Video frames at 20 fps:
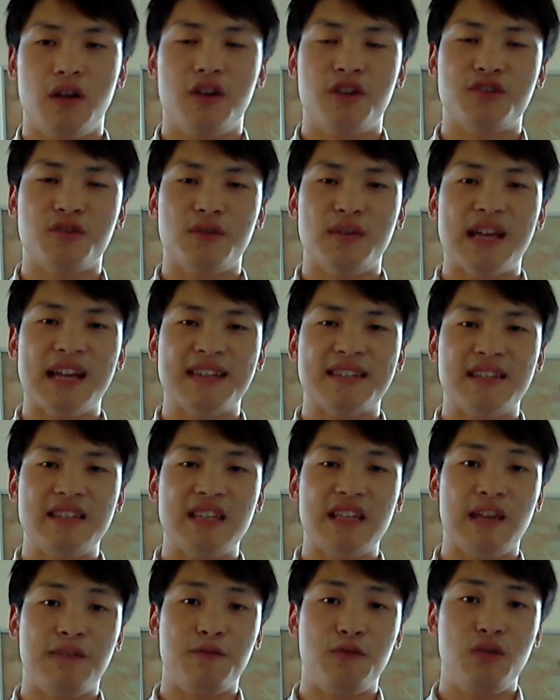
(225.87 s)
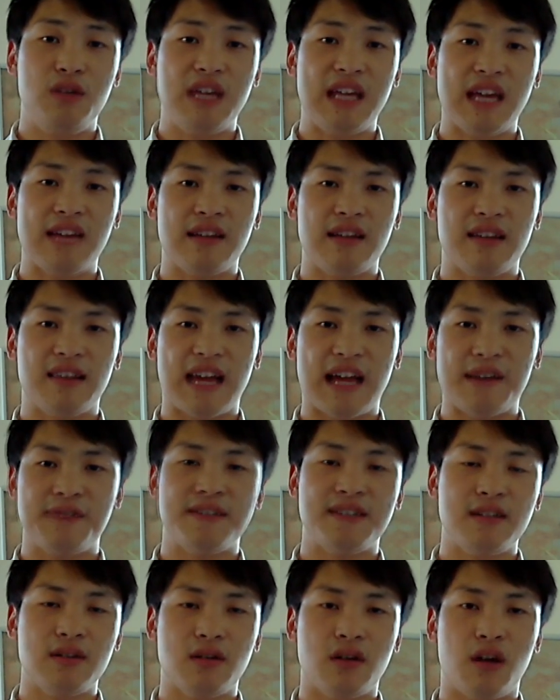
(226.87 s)
So in essence, if you get
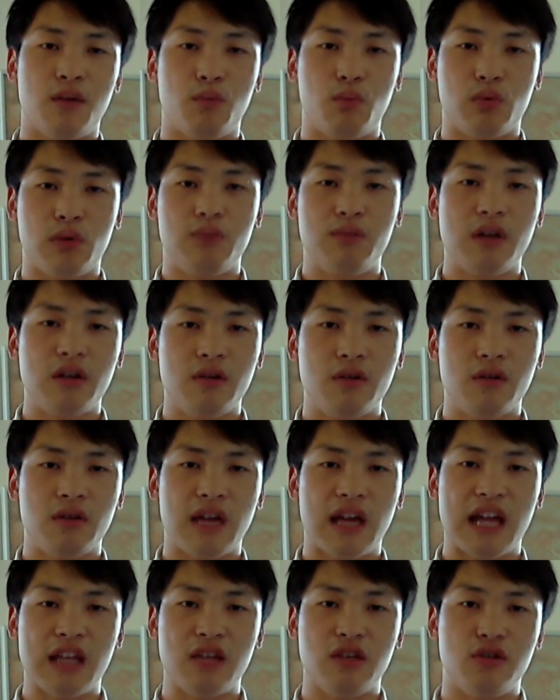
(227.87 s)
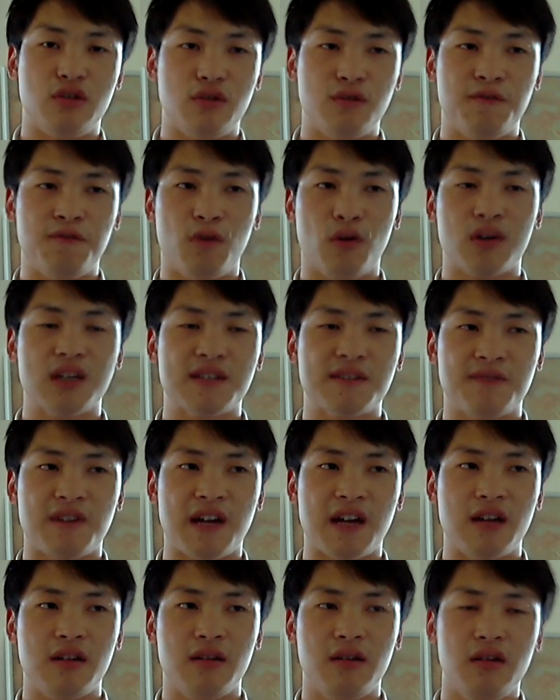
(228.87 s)
lifesteal on Windrunner and you do Focus
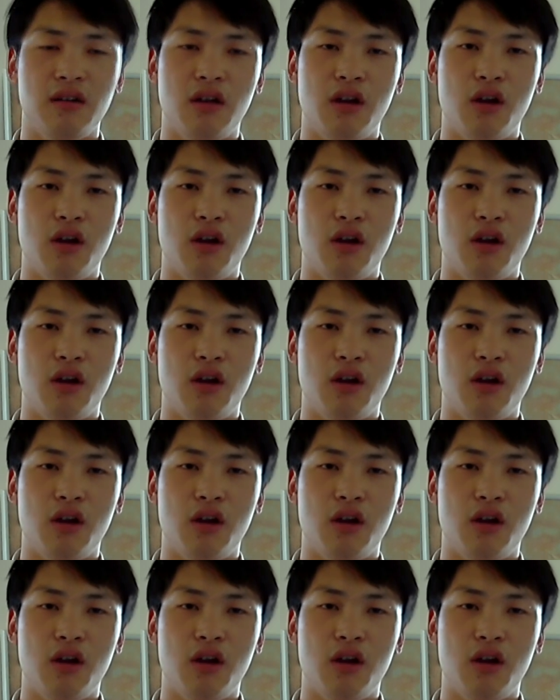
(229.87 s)
Fire,